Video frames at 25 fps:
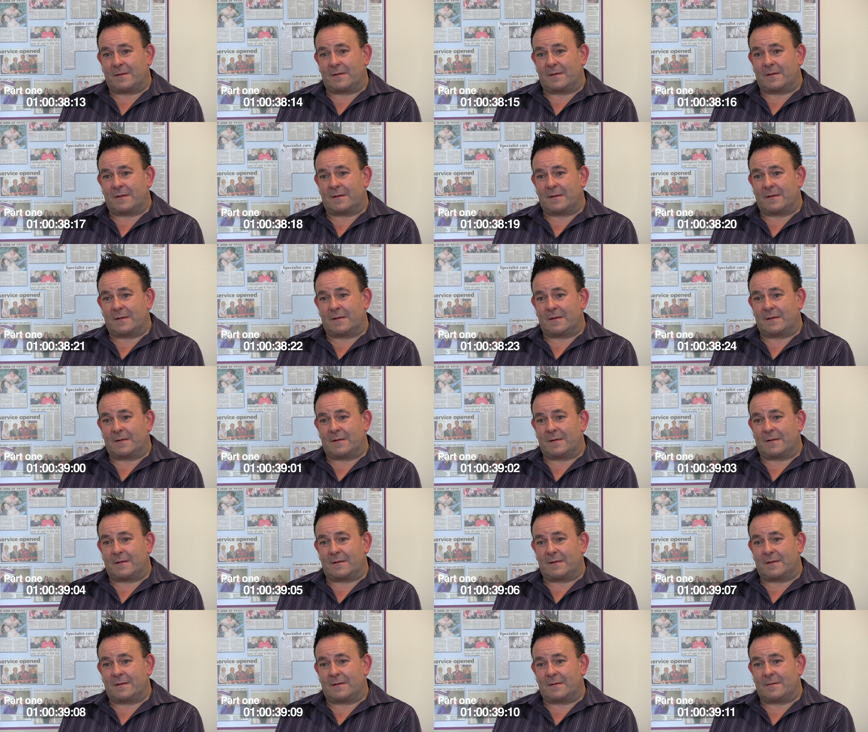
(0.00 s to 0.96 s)

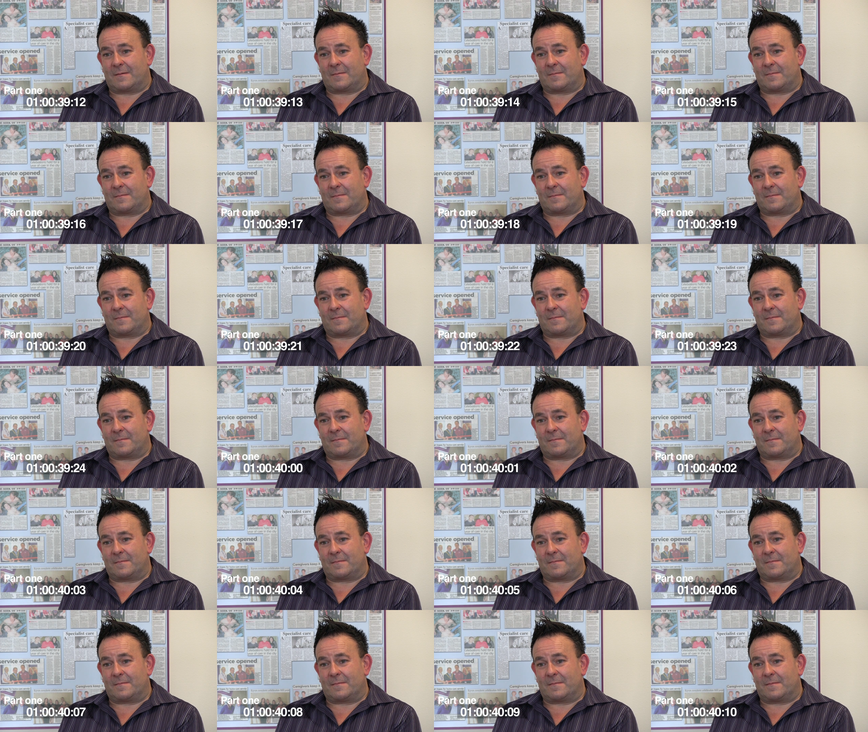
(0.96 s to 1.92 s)

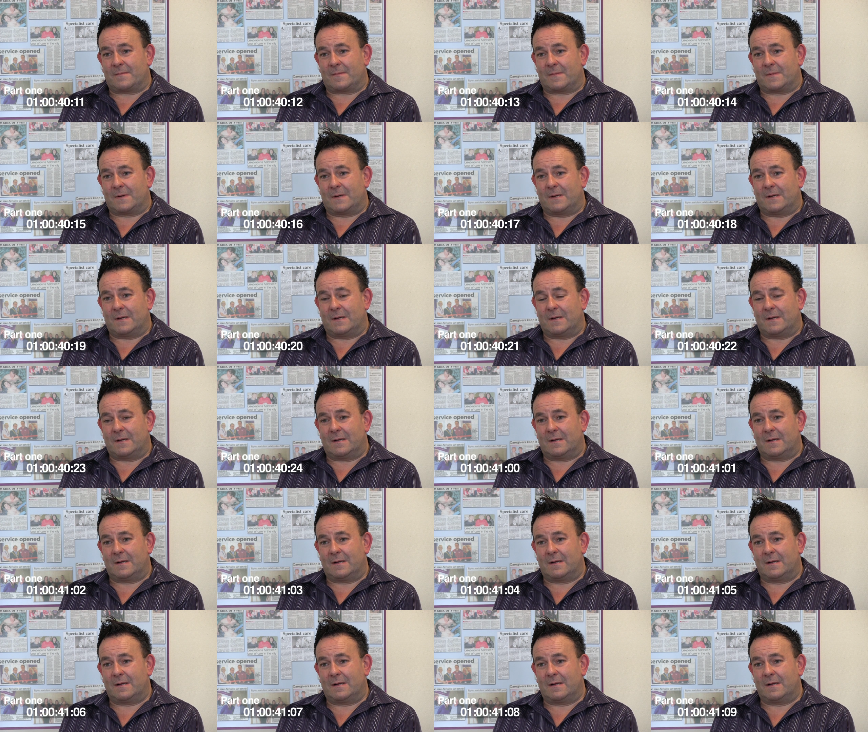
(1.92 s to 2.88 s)

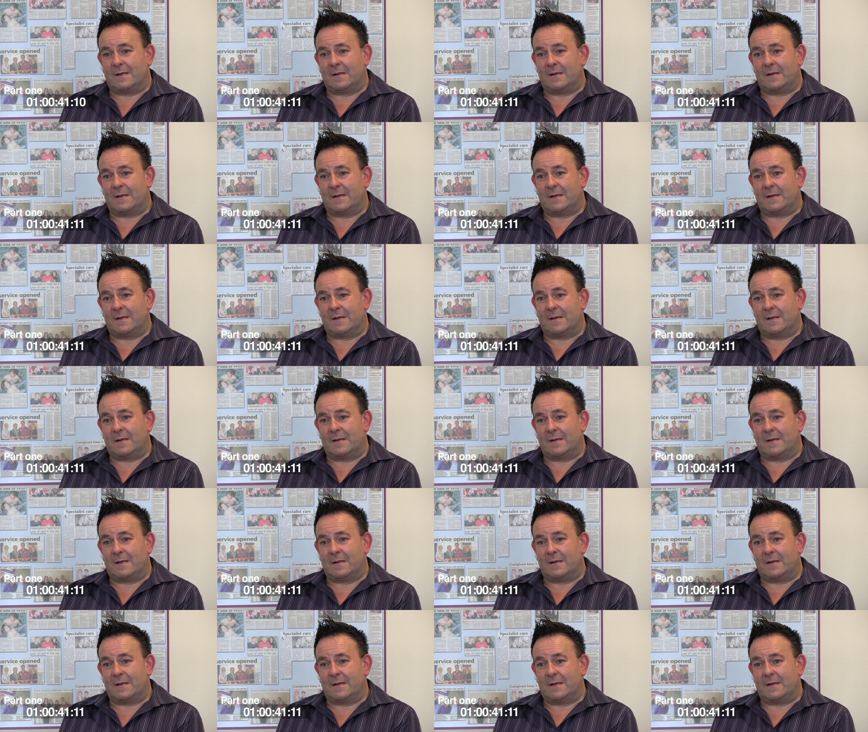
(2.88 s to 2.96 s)
Nothing is said.